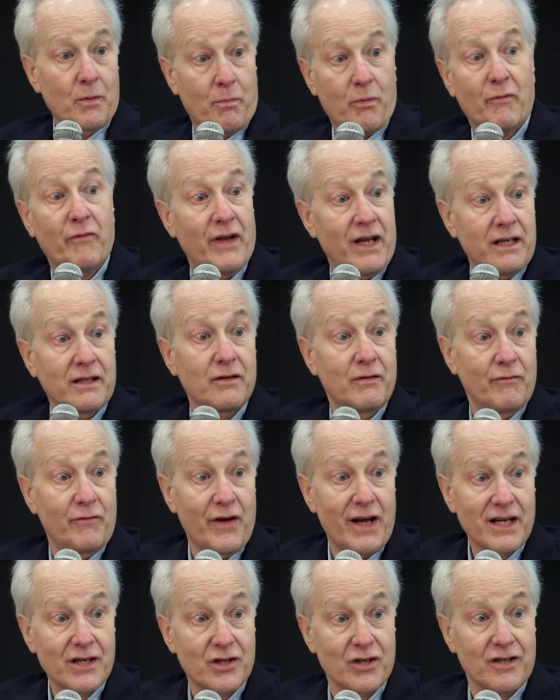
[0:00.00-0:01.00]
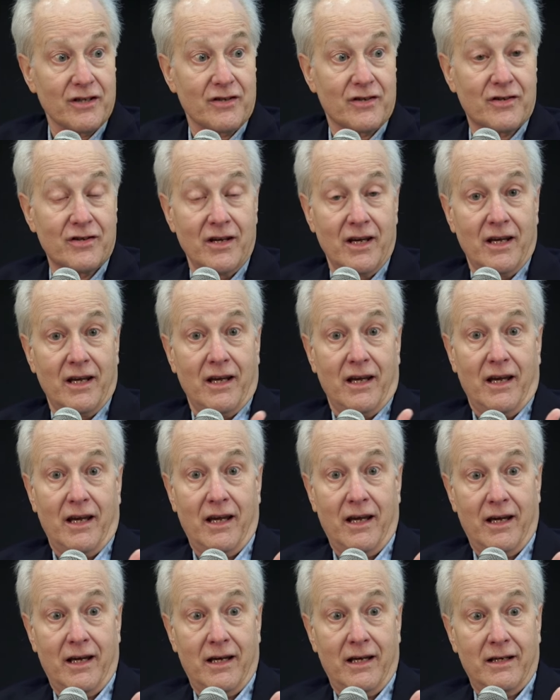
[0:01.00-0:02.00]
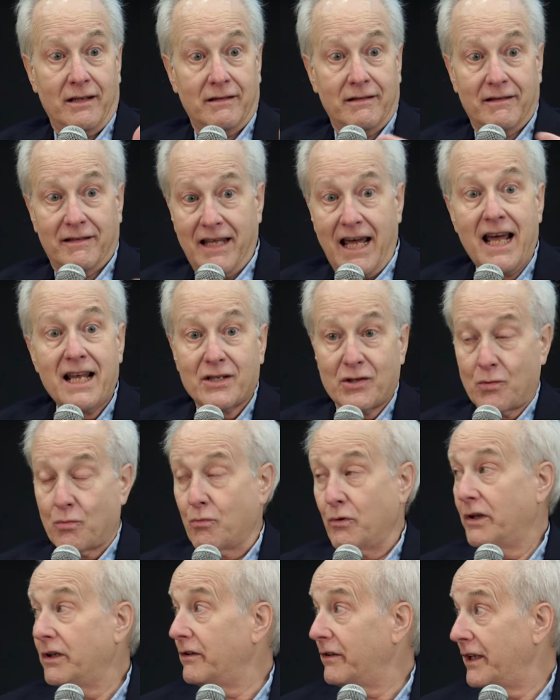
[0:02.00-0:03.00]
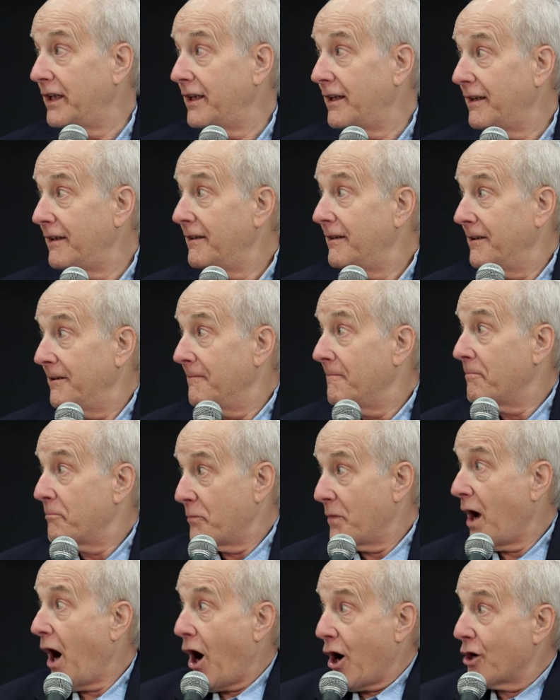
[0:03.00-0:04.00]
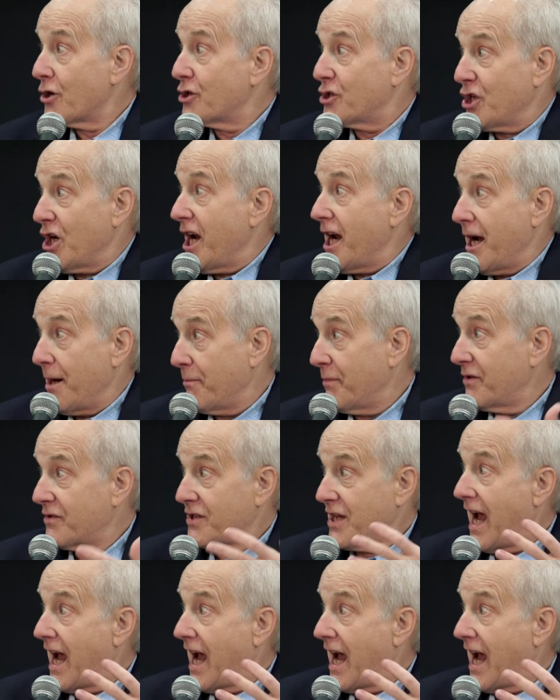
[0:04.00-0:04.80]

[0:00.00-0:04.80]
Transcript: prevent infections. And that's really our jam is